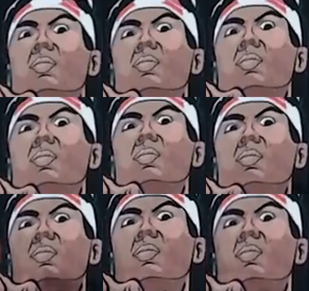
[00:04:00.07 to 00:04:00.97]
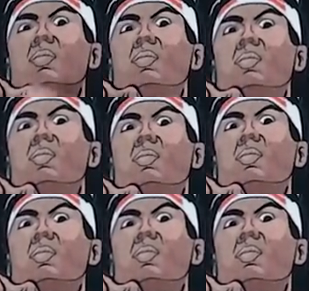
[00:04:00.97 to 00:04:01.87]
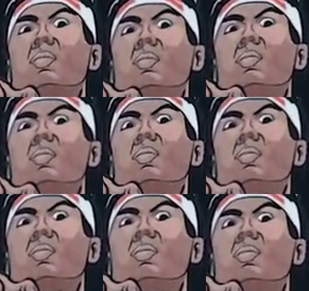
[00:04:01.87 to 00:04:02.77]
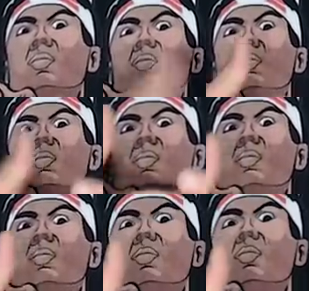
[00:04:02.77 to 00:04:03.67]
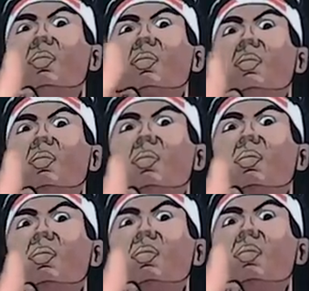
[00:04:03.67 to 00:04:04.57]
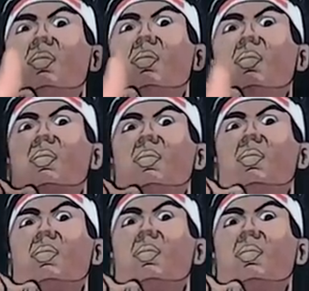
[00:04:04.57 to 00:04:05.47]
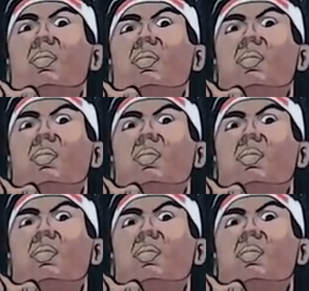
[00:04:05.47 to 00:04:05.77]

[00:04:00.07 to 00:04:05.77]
[no speech]